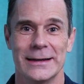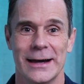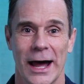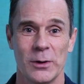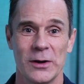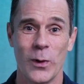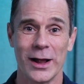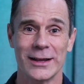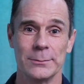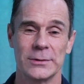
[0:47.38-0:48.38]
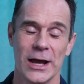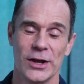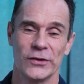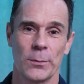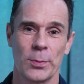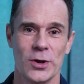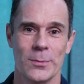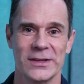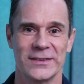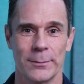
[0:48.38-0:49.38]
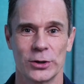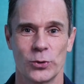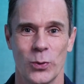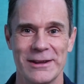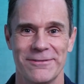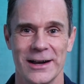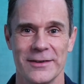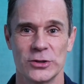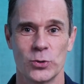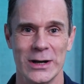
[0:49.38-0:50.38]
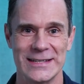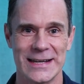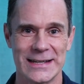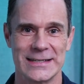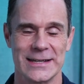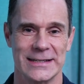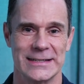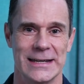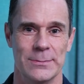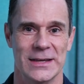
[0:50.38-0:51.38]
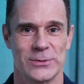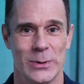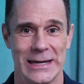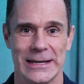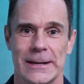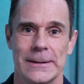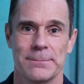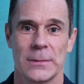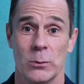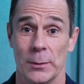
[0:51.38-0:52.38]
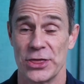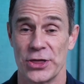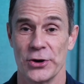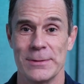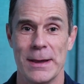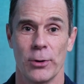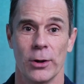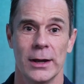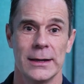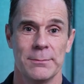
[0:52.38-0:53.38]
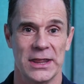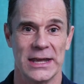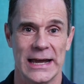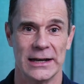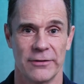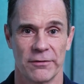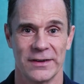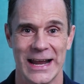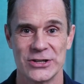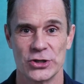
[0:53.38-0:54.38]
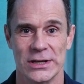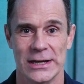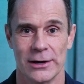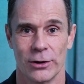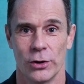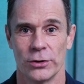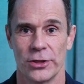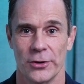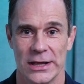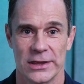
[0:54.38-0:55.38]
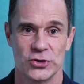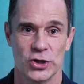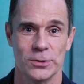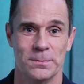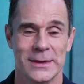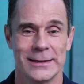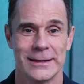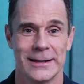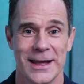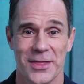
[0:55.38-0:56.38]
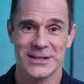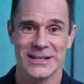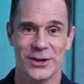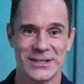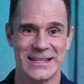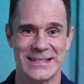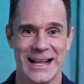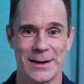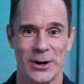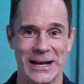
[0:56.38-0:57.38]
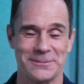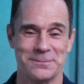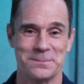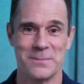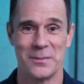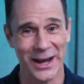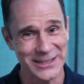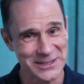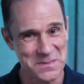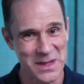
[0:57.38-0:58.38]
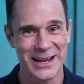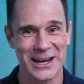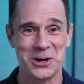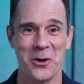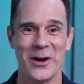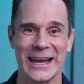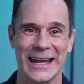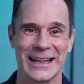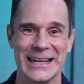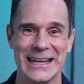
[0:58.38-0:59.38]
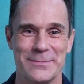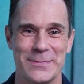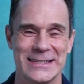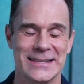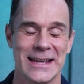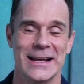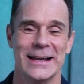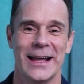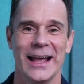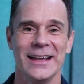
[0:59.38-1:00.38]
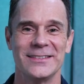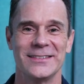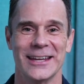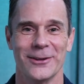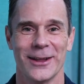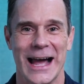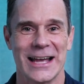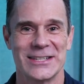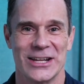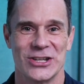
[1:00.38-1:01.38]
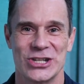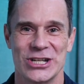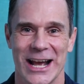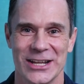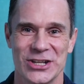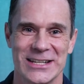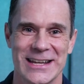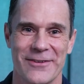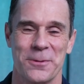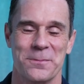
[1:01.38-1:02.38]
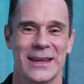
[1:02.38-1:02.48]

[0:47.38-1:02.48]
and we've welcomed superhumans number 25 and 26 to the team this week. We'll be 30 people by the end of our financial year on 30th of June. There's lots to celebrate, but growing and leading the business is still as challenging as ever.